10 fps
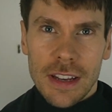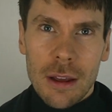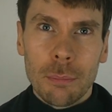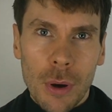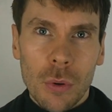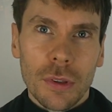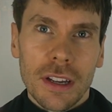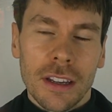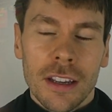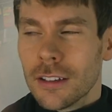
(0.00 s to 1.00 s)
get in
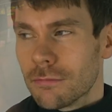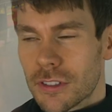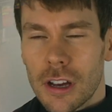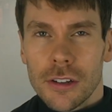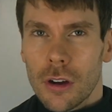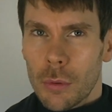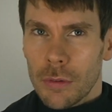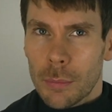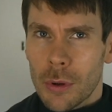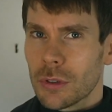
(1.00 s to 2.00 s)
bowling. Side note, I
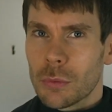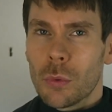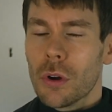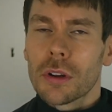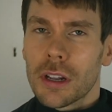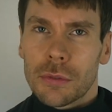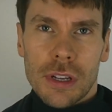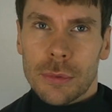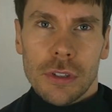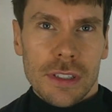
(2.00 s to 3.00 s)
went for bowling with work and I was
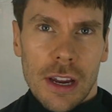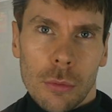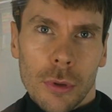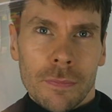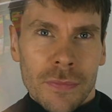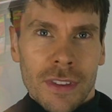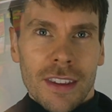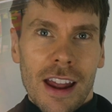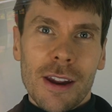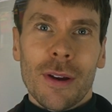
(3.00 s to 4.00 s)
absolutely terrible.
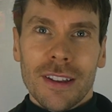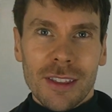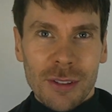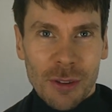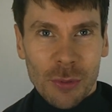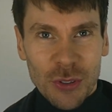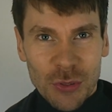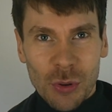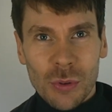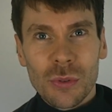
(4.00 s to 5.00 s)
Anyway, the
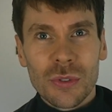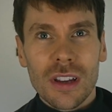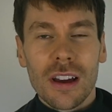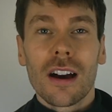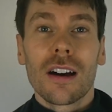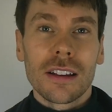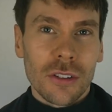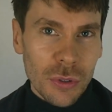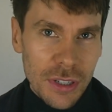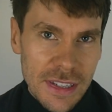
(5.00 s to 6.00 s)
withdrawals are
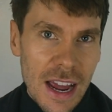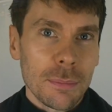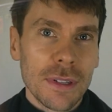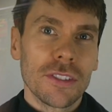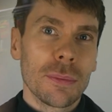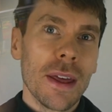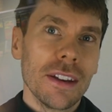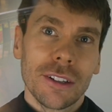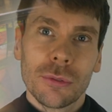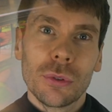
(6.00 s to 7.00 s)
called adaptive
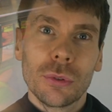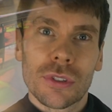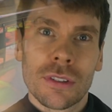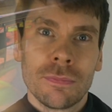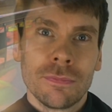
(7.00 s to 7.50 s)
spending rules.